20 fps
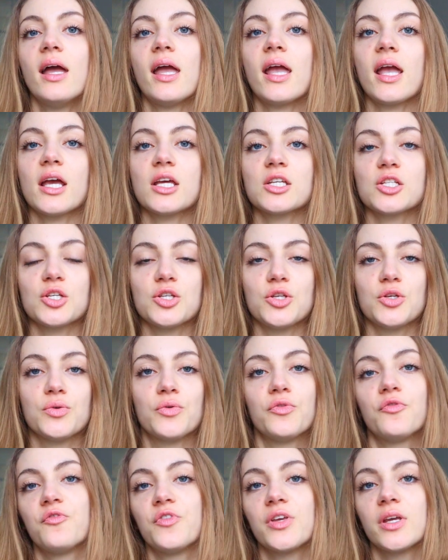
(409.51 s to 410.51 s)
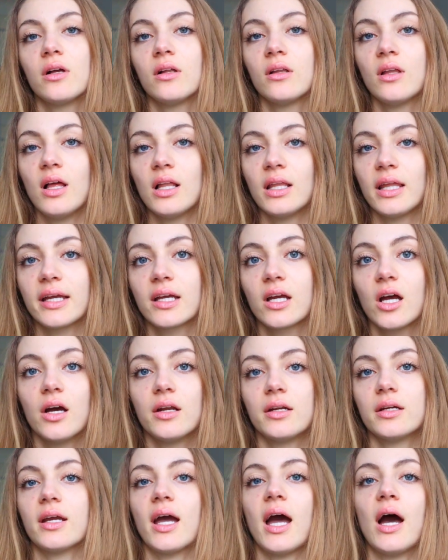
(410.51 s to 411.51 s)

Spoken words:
and you feel like cutting